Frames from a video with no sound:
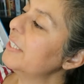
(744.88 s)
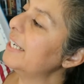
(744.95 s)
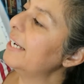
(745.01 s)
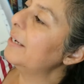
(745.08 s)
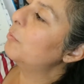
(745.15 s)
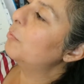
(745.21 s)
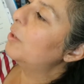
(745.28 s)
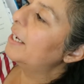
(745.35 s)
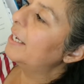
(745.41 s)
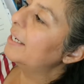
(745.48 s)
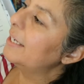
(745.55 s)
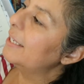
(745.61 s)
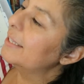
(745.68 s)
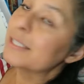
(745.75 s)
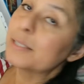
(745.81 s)
day 1
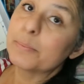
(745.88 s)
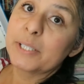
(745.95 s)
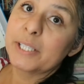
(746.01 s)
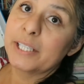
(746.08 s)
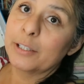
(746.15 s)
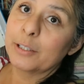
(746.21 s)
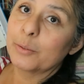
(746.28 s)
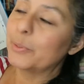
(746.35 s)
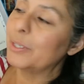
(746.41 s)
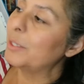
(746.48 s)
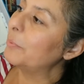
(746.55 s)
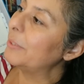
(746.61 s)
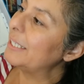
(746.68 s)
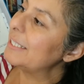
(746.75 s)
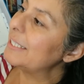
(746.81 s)
in this particular
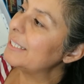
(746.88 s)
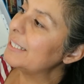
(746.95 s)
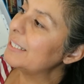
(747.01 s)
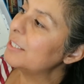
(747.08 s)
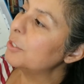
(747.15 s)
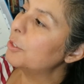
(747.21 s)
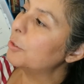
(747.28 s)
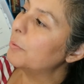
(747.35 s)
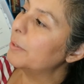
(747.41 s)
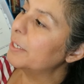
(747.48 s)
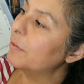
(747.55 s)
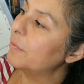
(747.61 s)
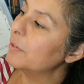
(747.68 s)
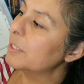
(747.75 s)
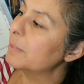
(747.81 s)
week, week 6, you're going
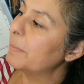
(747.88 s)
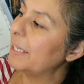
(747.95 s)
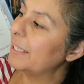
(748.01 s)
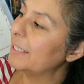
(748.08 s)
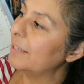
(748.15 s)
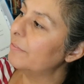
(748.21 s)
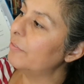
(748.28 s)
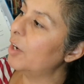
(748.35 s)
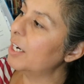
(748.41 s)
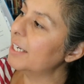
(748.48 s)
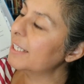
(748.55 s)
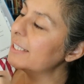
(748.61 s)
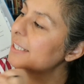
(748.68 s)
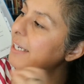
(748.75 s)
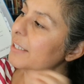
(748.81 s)
over spelling and
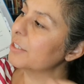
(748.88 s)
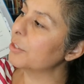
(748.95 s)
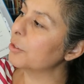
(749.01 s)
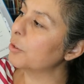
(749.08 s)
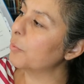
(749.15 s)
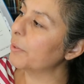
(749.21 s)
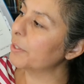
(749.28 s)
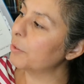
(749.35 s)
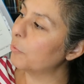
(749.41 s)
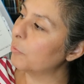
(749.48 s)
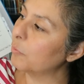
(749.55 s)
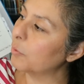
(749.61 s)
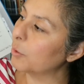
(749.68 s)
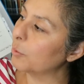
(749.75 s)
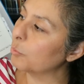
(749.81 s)
phonics, and you're going
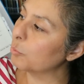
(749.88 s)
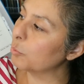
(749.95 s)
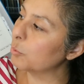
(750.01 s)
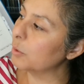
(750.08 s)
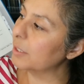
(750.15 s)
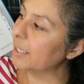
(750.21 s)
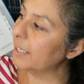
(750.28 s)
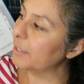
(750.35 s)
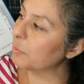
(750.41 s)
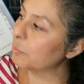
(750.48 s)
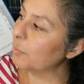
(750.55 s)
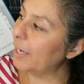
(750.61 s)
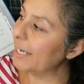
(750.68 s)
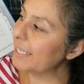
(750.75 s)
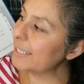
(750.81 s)
over rule
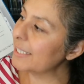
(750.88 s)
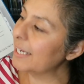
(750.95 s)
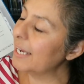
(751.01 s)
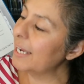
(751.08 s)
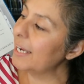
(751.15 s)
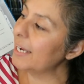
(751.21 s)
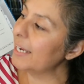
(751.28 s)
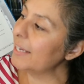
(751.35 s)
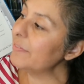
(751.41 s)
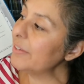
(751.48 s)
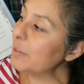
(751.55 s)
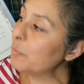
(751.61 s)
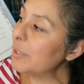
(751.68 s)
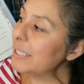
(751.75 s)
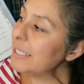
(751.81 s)
and write. If
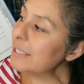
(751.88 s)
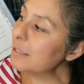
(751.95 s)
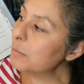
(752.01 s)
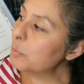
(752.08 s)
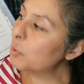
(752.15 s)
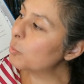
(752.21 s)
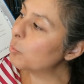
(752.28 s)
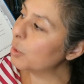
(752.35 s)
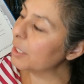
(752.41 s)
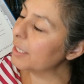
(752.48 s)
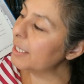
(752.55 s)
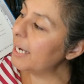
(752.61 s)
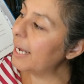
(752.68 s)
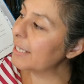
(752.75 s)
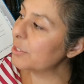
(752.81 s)
a 1-syllable
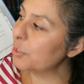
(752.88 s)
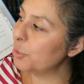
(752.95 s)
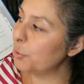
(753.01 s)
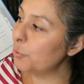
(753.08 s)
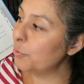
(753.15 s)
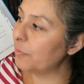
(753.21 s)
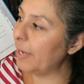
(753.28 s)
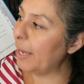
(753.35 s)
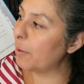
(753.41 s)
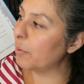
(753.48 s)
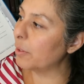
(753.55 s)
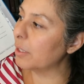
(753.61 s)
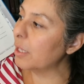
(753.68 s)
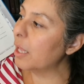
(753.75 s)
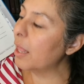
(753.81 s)
word has 2
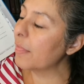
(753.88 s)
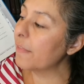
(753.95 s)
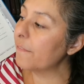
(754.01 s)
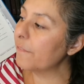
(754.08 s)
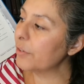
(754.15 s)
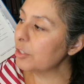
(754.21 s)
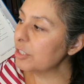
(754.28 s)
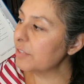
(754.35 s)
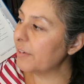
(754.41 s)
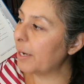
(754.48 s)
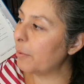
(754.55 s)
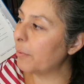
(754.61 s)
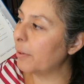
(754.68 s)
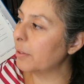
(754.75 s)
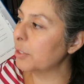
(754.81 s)
vowels, the first
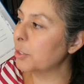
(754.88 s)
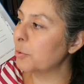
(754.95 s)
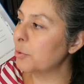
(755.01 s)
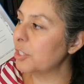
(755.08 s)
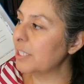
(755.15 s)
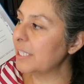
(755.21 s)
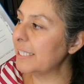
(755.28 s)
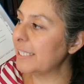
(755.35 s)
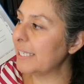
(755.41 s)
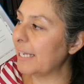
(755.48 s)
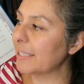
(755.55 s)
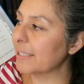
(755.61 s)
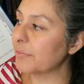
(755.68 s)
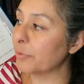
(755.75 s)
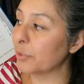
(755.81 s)
vowel usually
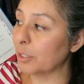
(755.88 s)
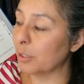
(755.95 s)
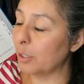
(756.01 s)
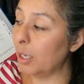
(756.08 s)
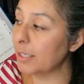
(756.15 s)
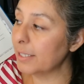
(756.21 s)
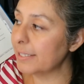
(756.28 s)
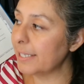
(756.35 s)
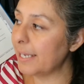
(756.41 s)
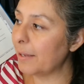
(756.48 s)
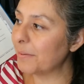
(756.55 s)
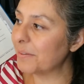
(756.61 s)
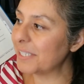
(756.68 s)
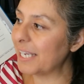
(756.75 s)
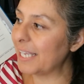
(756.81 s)
stands for the long
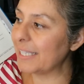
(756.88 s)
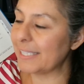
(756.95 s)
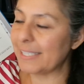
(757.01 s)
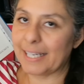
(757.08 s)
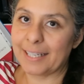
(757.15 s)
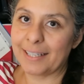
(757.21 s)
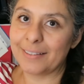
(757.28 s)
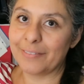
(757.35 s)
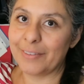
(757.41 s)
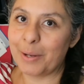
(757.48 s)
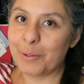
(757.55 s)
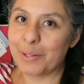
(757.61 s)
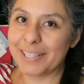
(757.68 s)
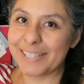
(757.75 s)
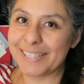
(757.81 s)
sound and the second
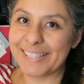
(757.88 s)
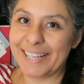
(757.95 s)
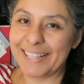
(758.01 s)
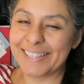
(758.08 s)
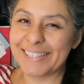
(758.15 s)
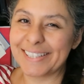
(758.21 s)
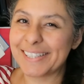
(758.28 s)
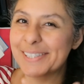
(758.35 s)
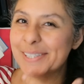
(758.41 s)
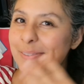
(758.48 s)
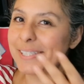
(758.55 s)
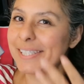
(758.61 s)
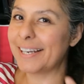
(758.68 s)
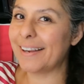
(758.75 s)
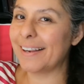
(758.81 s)
vowel is silent. And so
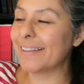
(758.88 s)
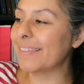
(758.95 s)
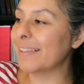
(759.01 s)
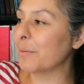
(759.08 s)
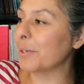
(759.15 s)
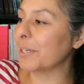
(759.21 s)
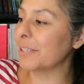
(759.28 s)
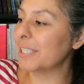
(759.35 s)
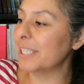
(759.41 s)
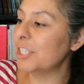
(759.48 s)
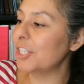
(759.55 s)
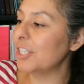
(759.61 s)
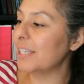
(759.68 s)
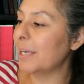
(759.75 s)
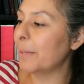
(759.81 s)
it's that kind of thing where you're
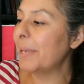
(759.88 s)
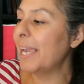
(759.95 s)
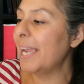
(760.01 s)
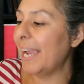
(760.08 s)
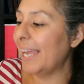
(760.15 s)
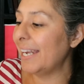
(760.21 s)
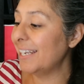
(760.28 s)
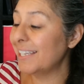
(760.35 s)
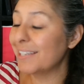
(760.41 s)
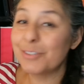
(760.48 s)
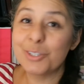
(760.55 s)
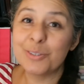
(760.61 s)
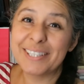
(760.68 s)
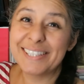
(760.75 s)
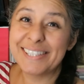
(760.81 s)
teaching them, and it
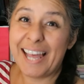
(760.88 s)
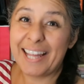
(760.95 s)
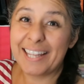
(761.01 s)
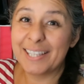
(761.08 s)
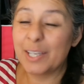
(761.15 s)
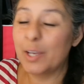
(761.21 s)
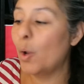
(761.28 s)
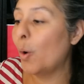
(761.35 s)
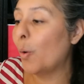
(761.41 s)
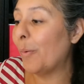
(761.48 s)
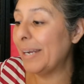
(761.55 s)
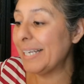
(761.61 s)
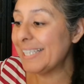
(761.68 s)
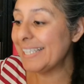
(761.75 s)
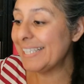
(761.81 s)
gives you exactly
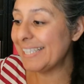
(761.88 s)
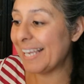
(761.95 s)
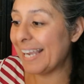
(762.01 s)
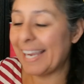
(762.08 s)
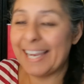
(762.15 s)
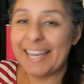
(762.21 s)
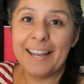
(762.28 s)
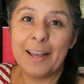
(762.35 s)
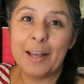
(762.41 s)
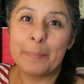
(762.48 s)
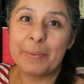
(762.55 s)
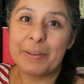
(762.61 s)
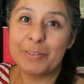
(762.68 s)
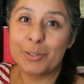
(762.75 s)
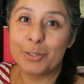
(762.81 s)
what to say
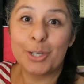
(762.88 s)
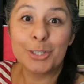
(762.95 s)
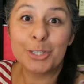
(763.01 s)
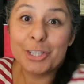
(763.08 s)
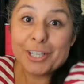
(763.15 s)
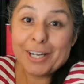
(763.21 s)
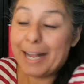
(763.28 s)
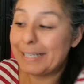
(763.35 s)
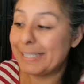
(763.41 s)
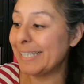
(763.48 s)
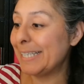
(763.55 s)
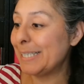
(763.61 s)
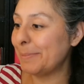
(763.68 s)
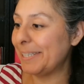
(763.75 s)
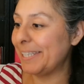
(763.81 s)
if you're not sure how to
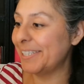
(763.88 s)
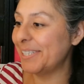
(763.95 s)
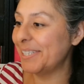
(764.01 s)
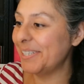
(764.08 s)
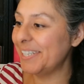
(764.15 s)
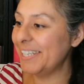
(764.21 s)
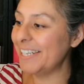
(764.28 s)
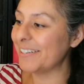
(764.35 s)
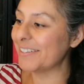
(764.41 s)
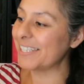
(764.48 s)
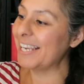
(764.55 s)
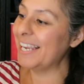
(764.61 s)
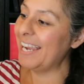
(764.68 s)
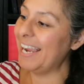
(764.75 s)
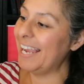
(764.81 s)
explain it to your kiddos.
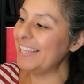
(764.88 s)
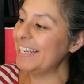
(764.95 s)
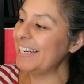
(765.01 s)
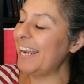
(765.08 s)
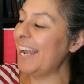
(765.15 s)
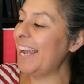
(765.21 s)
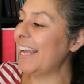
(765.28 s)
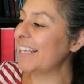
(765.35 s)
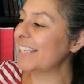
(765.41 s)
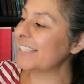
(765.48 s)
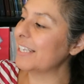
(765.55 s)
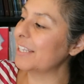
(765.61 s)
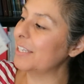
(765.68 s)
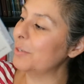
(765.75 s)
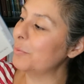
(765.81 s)
And then it
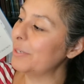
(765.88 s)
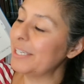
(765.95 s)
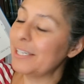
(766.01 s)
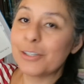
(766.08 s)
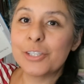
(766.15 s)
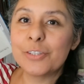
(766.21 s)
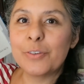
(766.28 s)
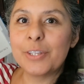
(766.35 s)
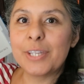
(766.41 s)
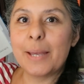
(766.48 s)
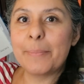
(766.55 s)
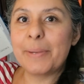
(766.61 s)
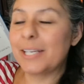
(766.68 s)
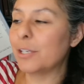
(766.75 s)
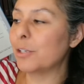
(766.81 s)
has the readers for
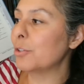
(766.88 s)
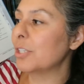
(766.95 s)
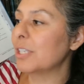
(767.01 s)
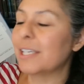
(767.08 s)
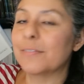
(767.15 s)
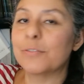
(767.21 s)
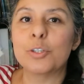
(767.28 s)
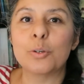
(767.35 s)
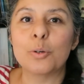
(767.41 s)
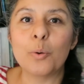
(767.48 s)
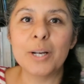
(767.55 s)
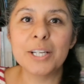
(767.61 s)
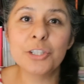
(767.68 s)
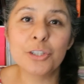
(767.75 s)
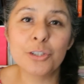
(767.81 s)
them, and it usually gives you a
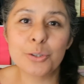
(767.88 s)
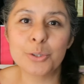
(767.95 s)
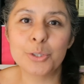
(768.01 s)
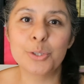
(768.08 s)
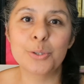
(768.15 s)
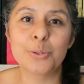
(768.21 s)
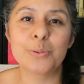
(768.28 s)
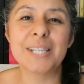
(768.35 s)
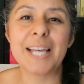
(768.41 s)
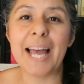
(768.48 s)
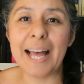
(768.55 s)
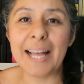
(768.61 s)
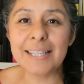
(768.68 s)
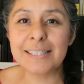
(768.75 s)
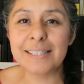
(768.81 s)
question or 2
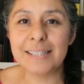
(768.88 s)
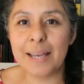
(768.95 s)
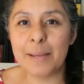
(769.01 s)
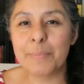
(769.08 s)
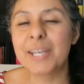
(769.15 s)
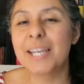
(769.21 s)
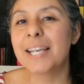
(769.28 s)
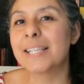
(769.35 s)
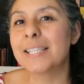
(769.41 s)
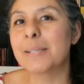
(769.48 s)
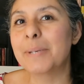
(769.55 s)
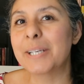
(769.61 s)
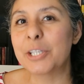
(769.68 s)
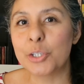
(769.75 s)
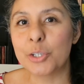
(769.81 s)
to ask them to
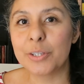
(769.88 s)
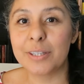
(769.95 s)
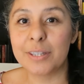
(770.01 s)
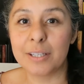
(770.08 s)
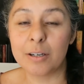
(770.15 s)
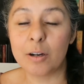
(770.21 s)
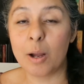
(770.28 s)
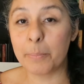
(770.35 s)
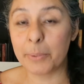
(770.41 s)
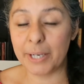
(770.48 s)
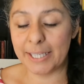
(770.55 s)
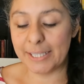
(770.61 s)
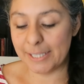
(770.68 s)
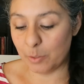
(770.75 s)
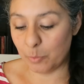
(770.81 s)
make sure that they're
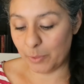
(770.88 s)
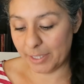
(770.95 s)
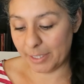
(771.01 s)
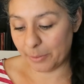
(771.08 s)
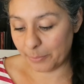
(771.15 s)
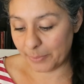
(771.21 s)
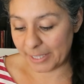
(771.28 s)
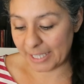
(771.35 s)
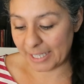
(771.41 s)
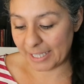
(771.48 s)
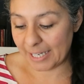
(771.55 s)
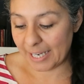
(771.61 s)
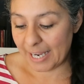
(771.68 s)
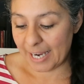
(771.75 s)
comprehending what they're reading.